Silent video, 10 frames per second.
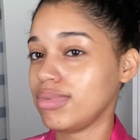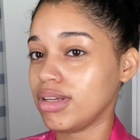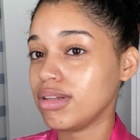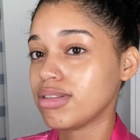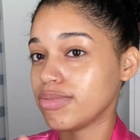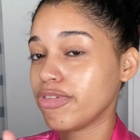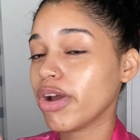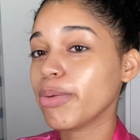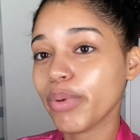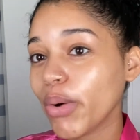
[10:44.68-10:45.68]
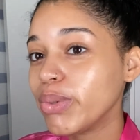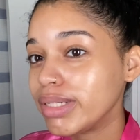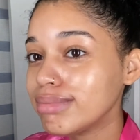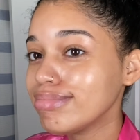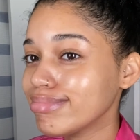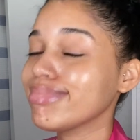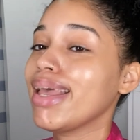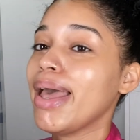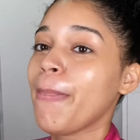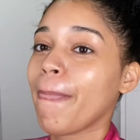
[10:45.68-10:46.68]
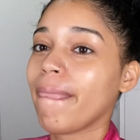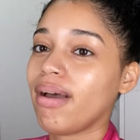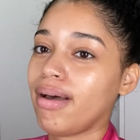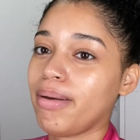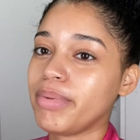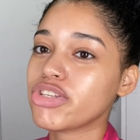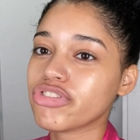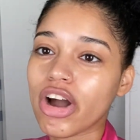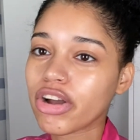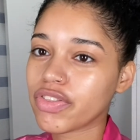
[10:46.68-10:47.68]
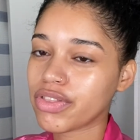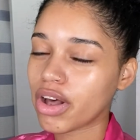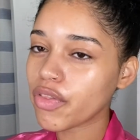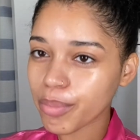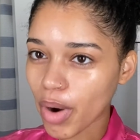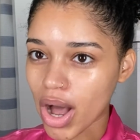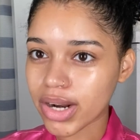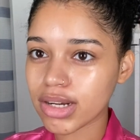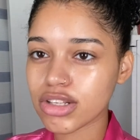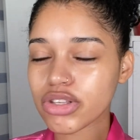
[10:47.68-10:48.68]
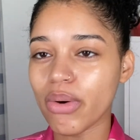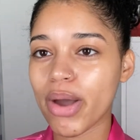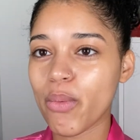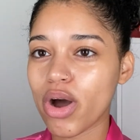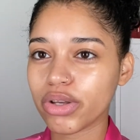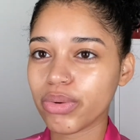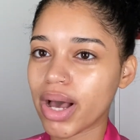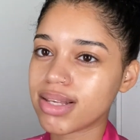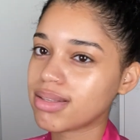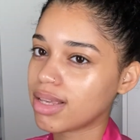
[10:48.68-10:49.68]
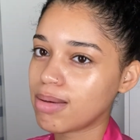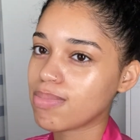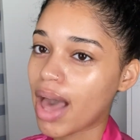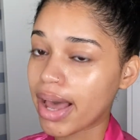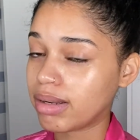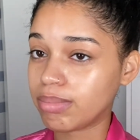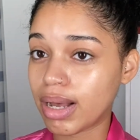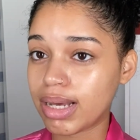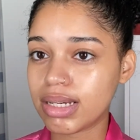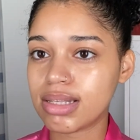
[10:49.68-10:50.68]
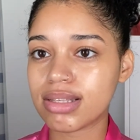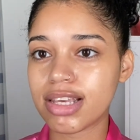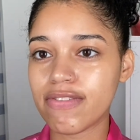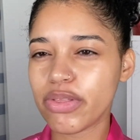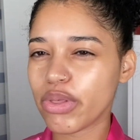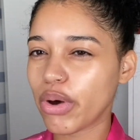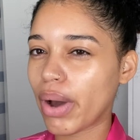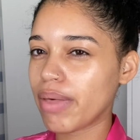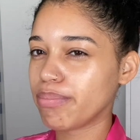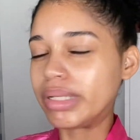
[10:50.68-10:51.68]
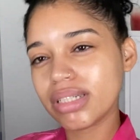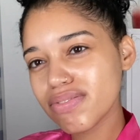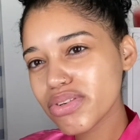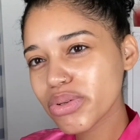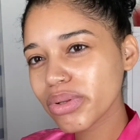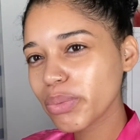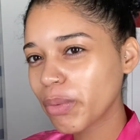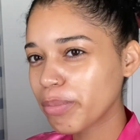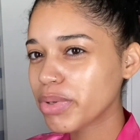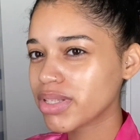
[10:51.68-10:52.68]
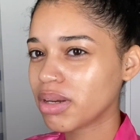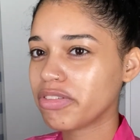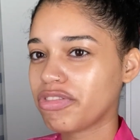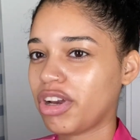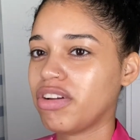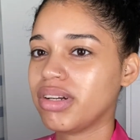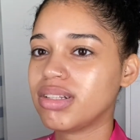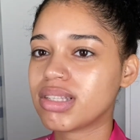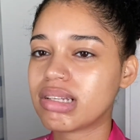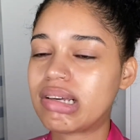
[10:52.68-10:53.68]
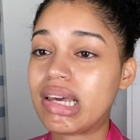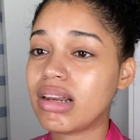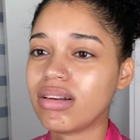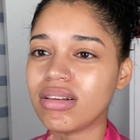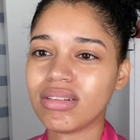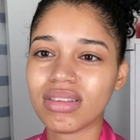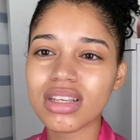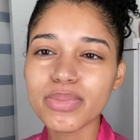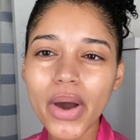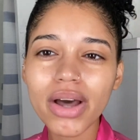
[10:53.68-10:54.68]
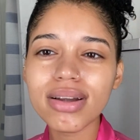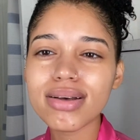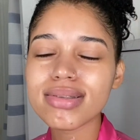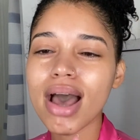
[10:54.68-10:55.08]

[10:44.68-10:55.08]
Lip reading: it's very potent. It's stronger than the other products, so I want you guys to keep that in mind. Even though I believe there's only 1% of fragrance in these products,